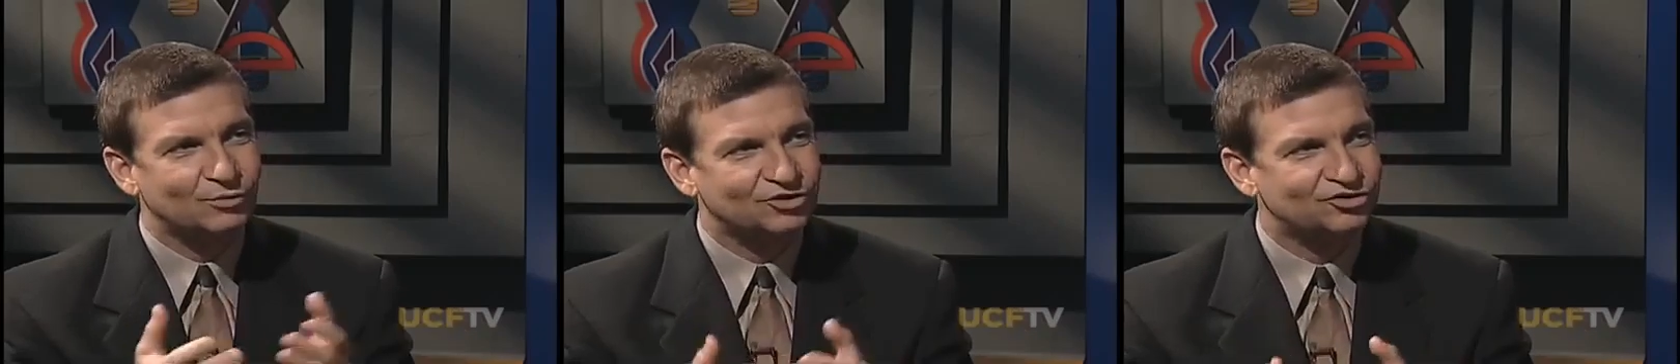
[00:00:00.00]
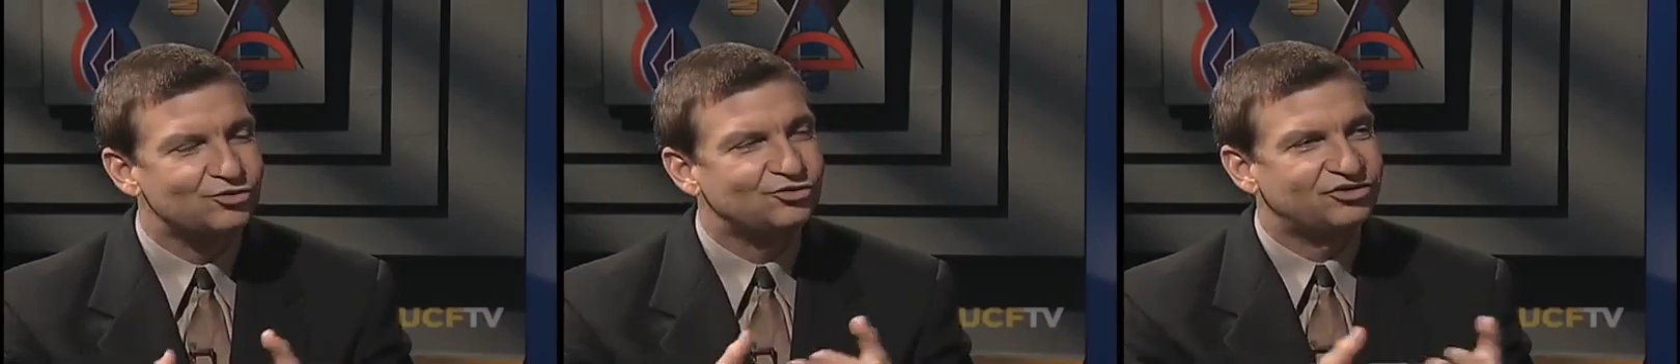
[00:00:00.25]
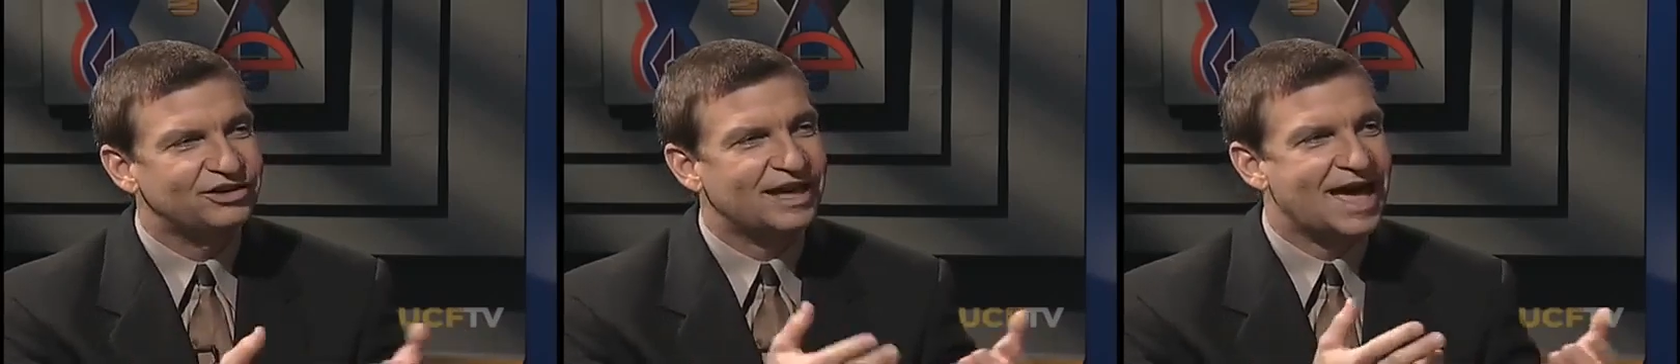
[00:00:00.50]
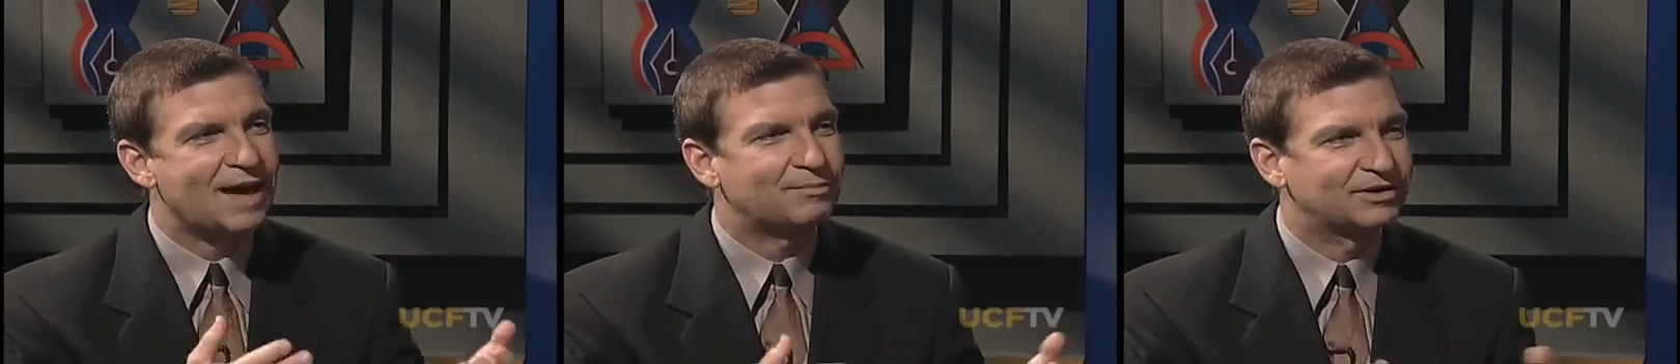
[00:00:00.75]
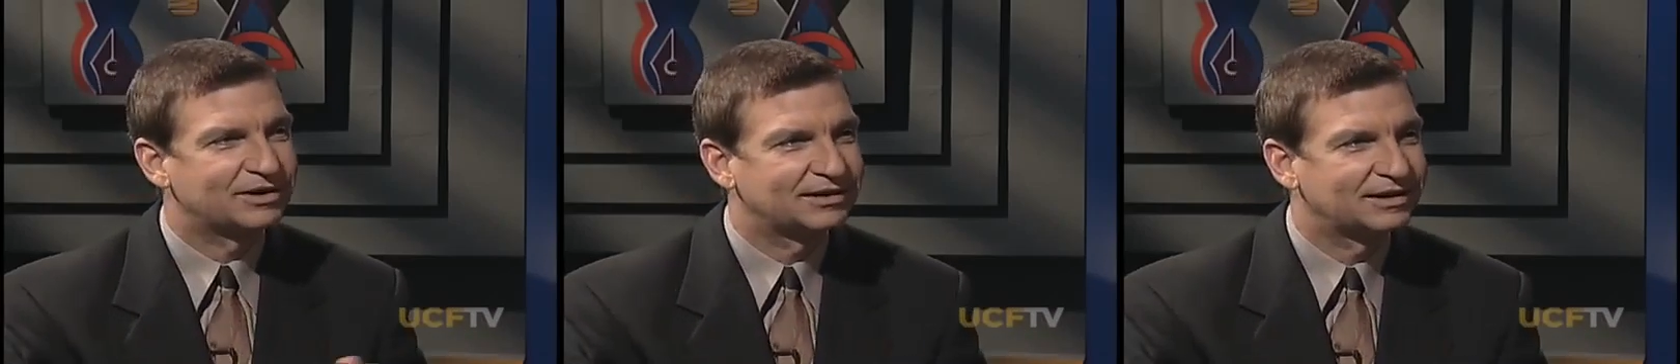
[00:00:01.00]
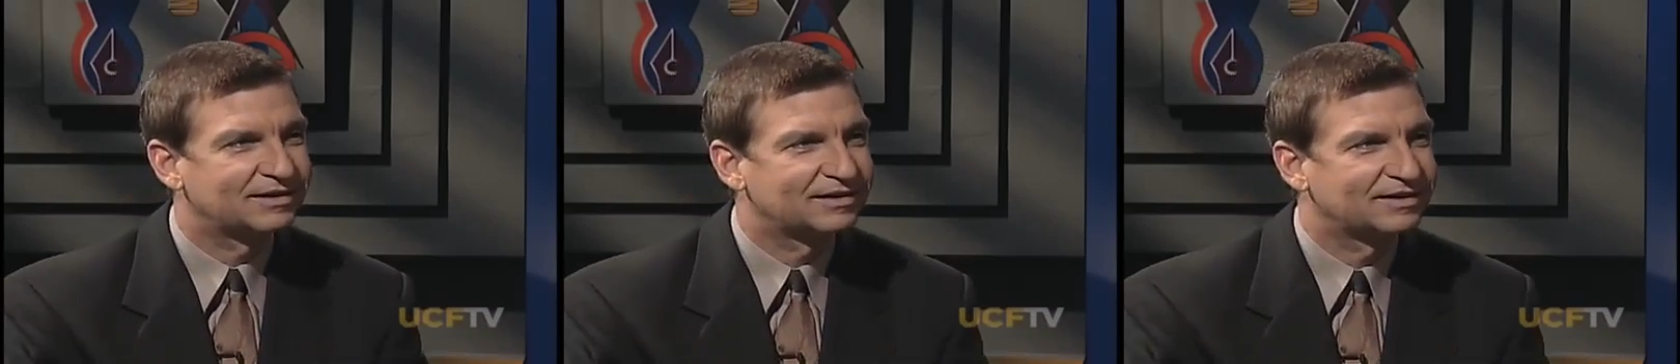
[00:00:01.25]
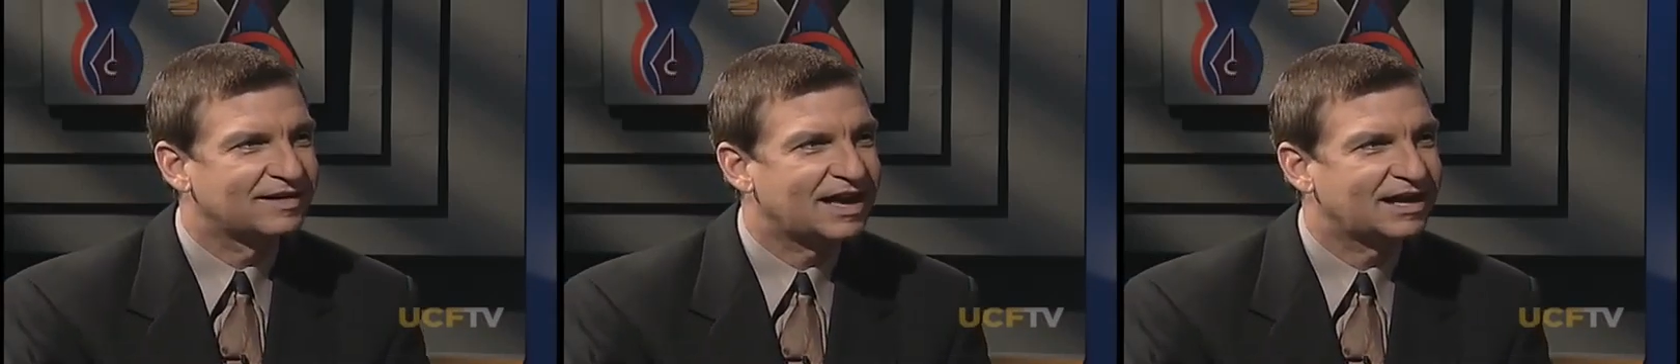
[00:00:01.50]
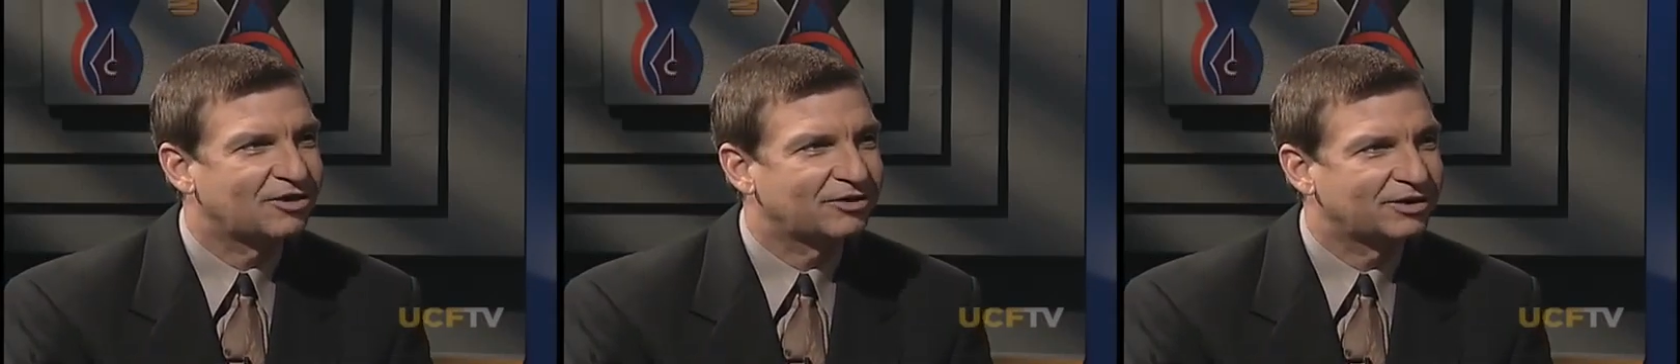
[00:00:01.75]
what you see happening in
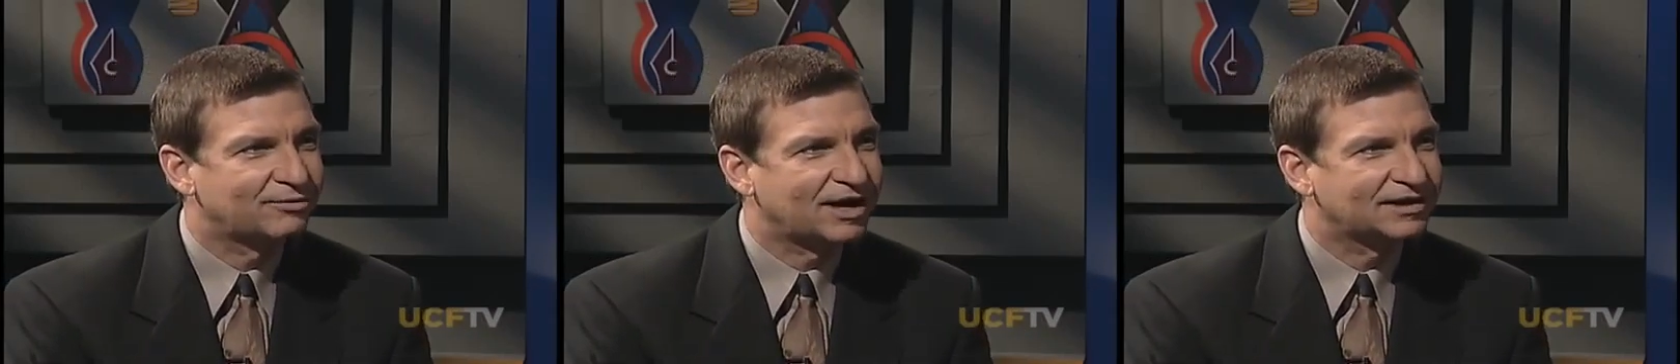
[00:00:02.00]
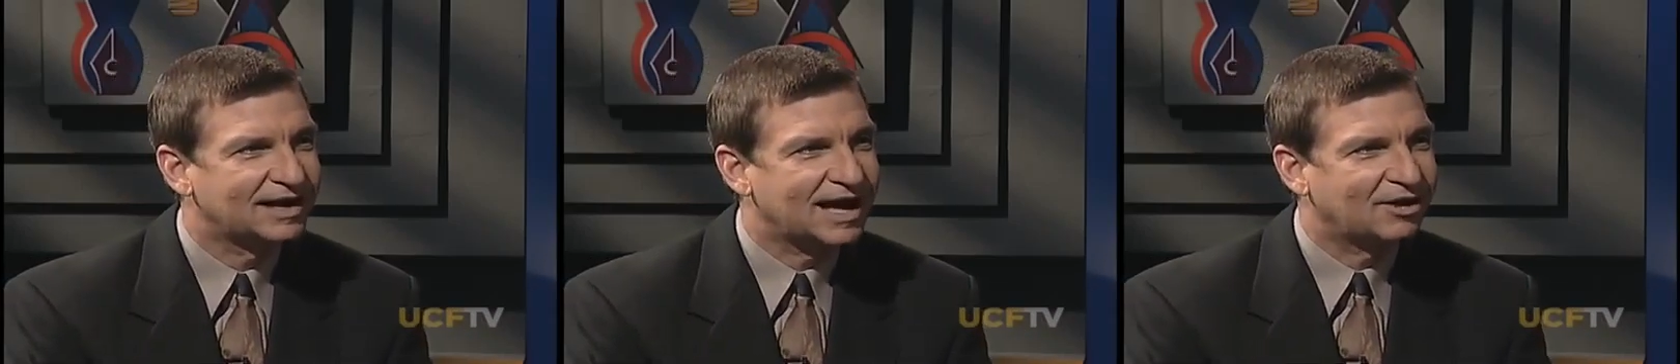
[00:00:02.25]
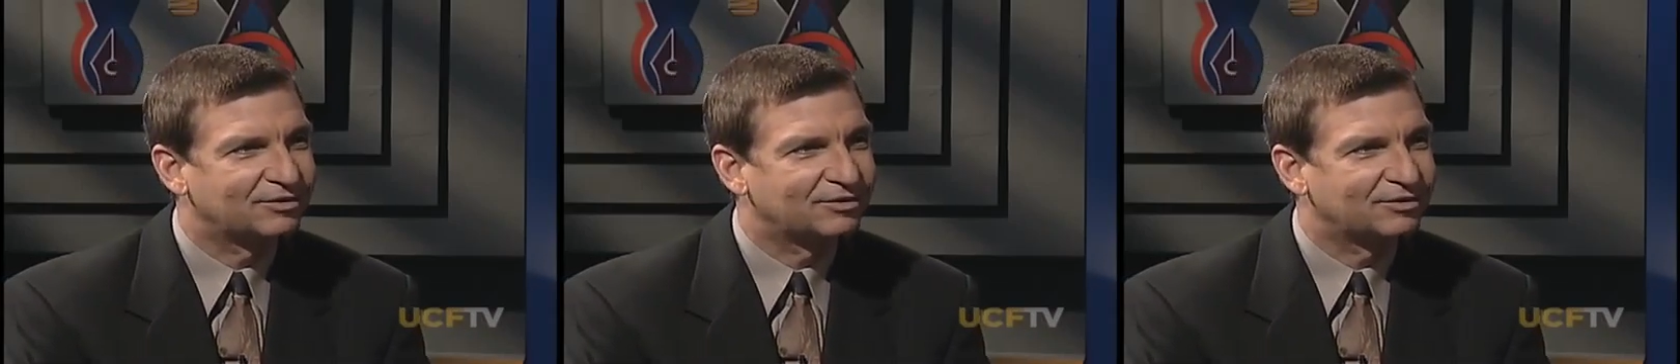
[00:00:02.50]
that area right now,